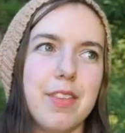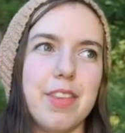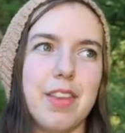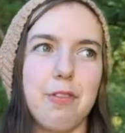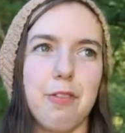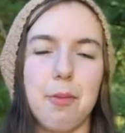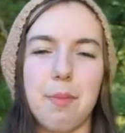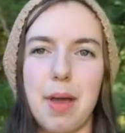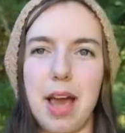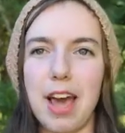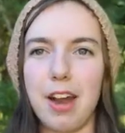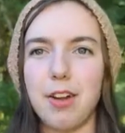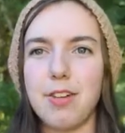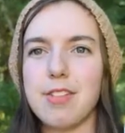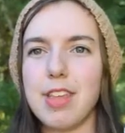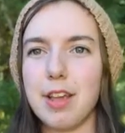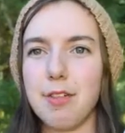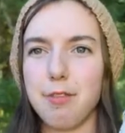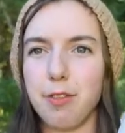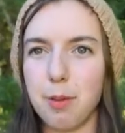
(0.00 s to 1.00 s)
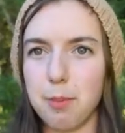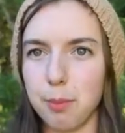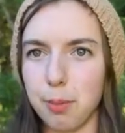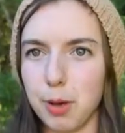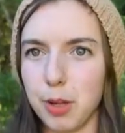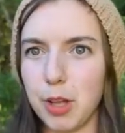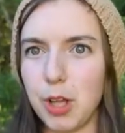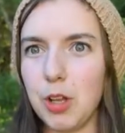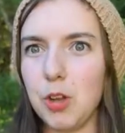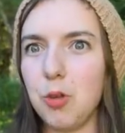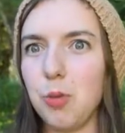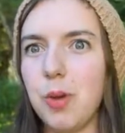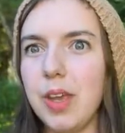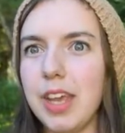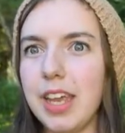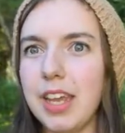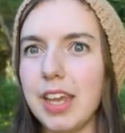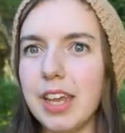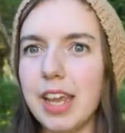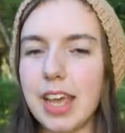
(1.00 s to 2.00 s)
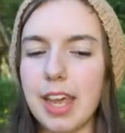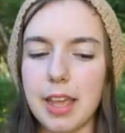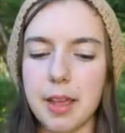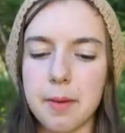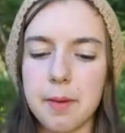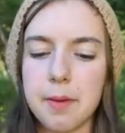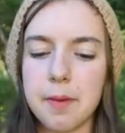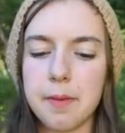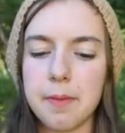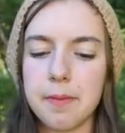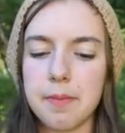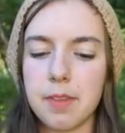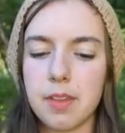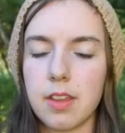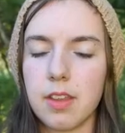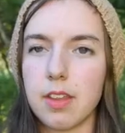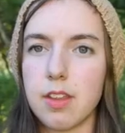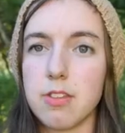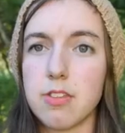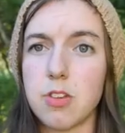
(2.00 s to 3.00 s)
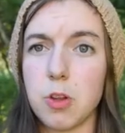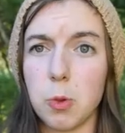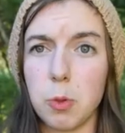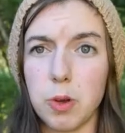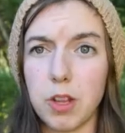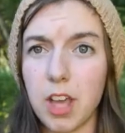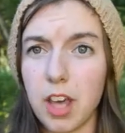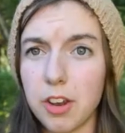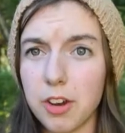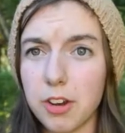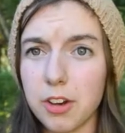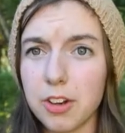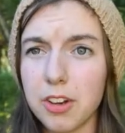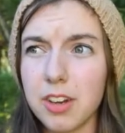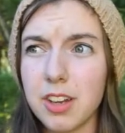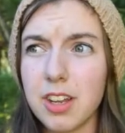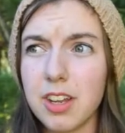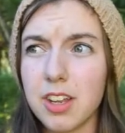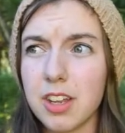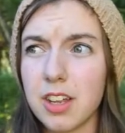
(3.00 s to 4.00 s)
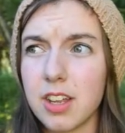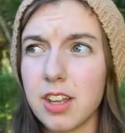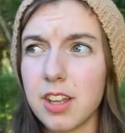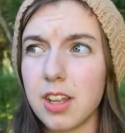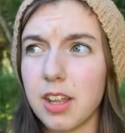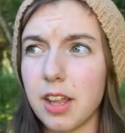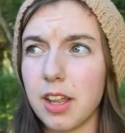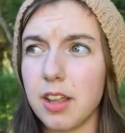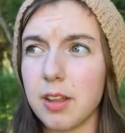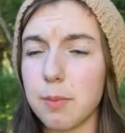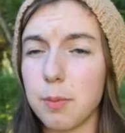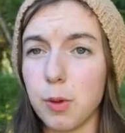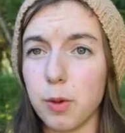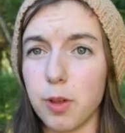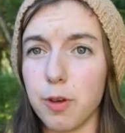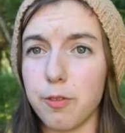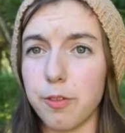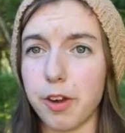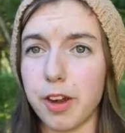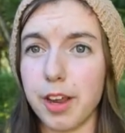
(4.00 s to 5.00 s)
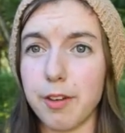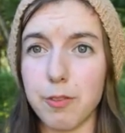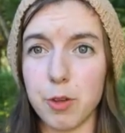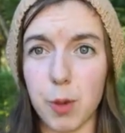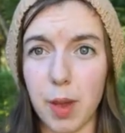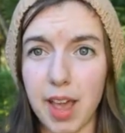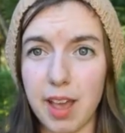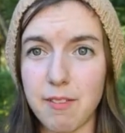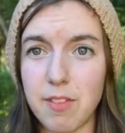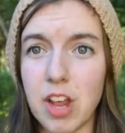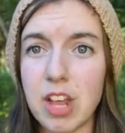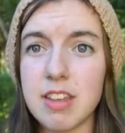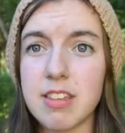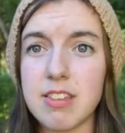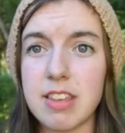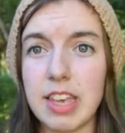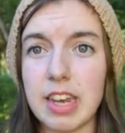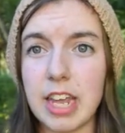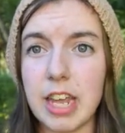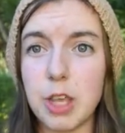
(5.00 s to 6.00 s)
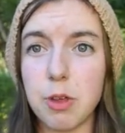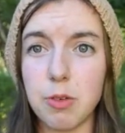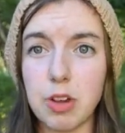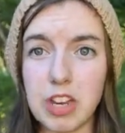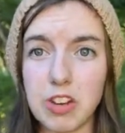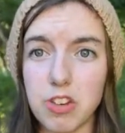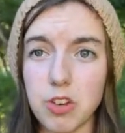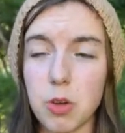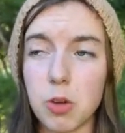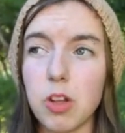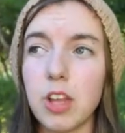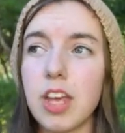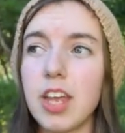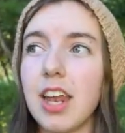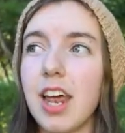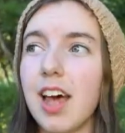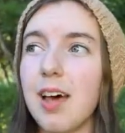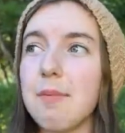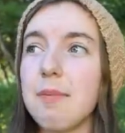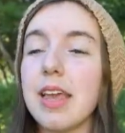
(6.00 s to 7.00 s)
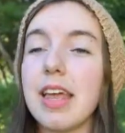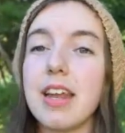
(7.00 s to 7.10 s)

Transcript: different patterns, like from Brooklyn tweed, like the Stonecutter pullover. If you have not seen it, you need to go look it up.